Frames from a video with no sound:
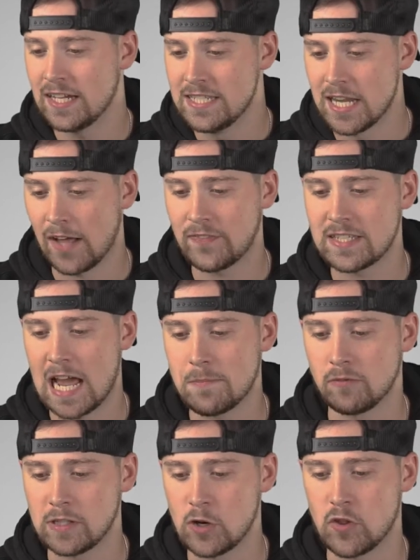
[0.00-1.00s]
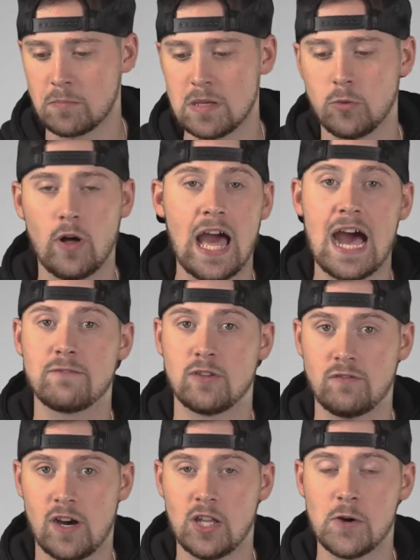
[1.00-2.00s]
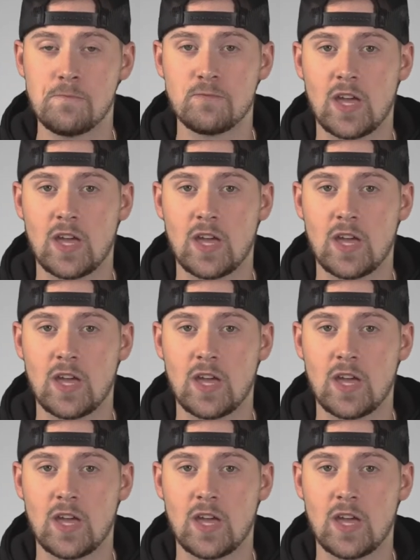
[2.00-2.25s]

not the type of leader that people have to follow.